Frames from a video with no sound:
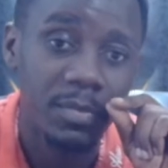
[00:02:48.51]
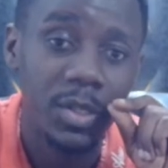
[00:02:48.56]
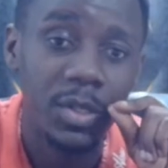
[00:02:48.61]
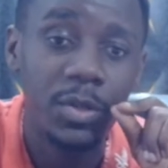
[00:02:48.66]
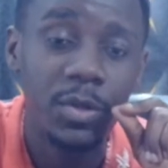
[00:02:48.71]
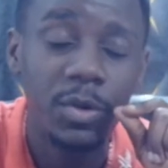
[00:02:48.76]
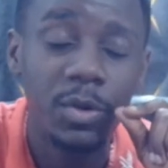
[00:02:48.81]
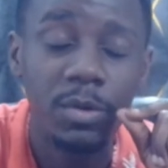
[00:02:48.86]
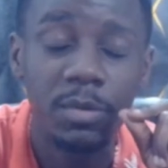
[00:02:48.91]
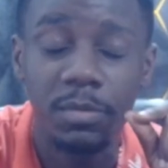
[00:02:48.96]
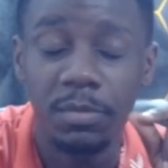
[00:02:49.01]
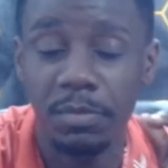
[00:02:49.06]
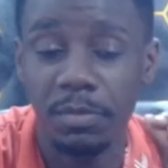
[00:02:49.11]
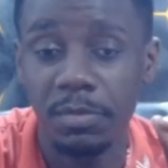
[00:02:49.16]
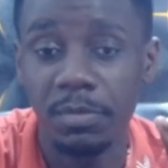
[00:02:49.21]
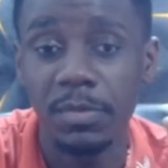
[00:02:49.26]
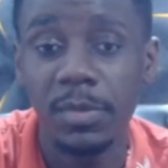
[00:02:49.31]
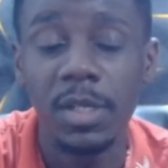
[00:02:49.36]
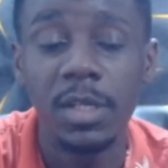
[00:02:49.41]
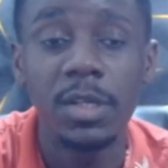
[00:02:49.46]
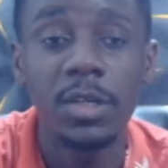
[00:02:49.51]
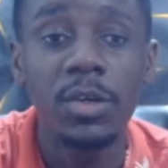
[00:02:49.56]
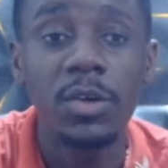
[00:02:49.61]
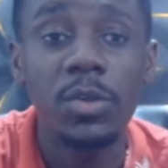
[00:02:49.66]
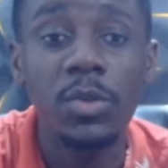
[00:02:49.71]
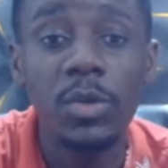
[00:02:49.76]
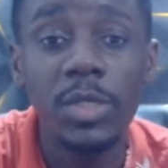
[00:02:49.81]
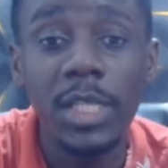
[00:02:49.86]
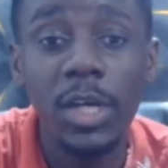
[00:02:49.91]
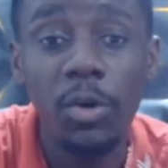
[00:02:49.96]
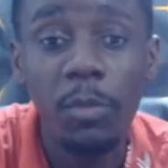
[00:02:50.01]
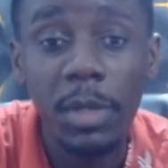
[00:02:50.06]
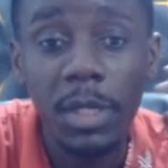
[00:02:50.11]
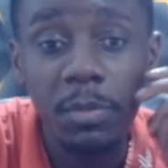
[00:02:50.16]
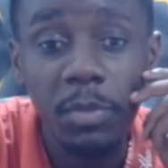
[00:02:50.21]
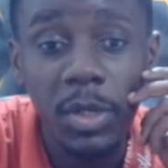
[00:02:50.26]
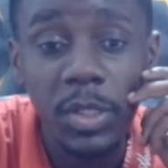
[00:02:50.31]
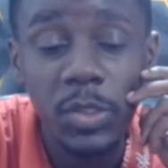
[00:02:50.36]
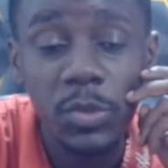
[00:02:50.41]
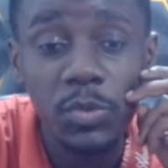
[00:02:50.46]
You know, those are how
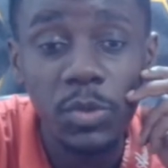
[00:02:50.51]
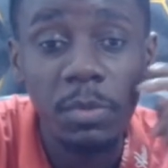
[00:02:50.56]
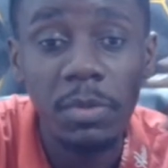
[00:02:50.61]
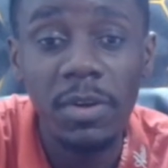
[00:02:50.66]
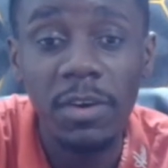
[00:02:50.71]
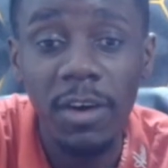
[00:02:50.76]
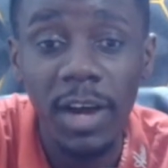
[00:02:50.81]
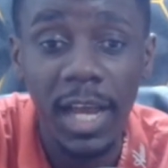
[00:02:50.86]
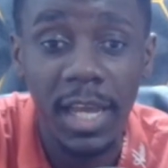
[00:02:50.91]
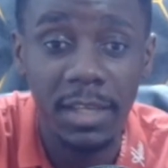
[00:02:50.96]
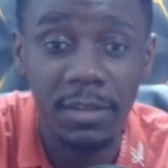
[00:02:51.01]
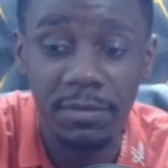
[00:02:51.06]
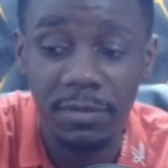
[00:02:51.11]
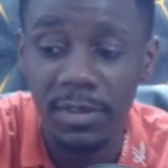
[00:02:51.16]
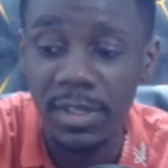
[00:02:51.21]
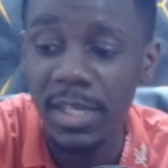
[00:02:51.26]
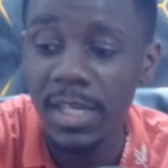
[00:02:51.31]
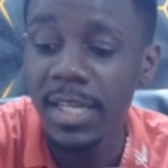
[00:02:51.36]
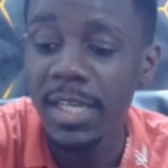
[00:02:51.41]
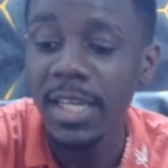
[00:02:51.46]
many points dropped? 5.